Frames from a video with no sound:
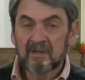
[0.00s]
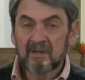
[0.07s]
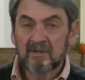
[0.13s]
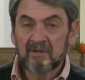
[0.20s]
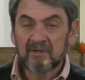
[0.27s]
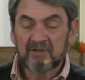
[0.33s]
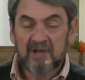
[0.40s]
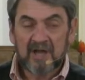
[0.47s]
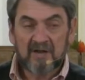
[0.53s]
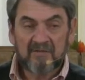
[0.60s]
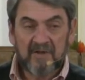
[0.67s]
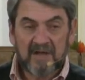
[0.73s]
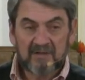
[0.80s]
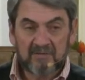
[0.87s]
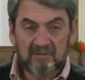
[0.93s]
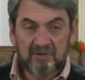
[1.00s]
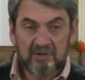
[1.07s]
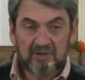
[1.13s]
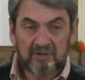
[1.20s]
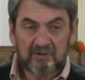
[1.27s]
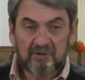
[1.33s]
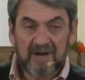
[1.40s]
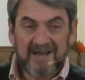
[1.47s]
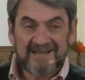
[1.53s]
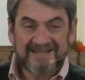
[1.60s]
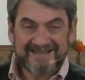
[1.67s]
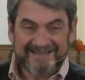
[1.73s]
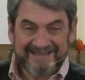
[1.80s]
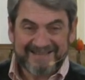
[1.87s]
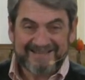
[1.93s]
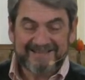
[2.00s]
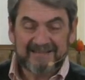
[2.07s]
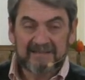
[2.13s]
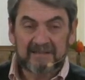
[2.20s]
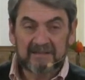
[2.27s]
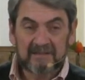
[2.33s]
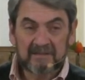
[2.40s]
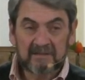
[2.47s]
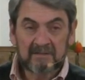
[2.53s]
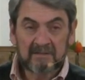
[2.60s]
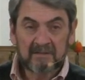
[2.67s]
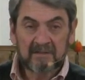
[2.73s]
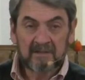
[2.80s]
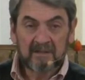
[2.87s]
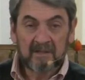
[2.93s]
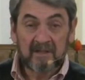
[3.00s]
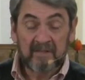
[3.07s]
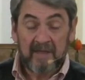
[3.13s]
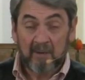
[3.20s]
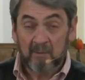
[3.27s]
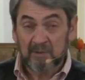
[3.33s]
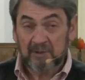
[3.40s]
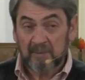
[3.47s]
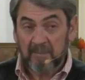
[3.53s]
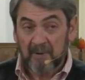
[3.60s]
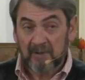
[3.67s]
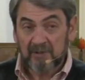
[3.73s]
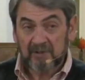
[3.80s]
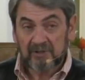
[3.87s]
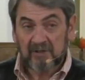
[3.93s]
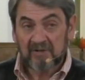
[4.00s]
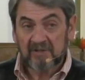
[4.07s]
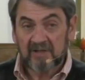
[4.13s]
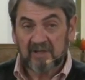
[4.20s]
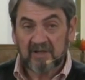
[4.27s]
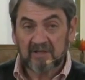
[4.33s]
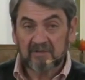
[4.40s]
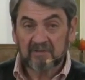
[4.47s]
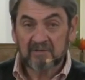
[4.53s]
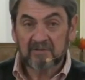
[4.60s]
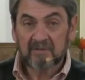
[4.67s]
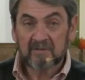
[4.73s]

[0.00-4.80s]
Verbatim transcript: the sacrifice of Jesus Christ did. And that was to purchase our sins.